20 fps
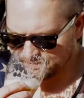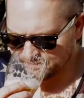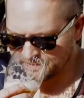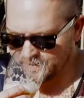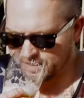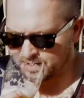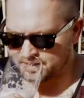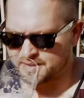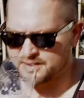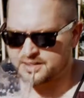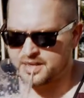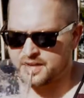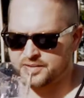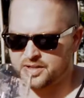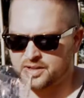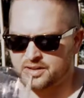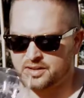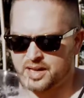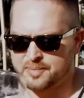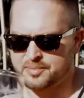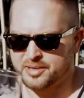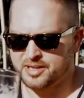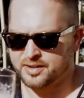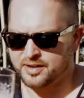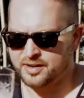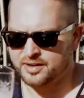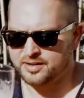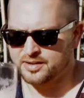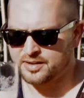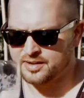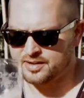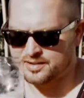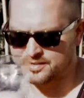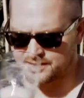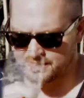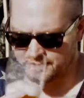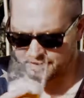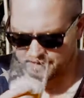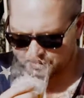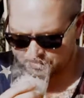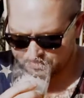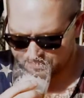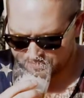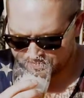Yeah, it does have a good lemon character. It's got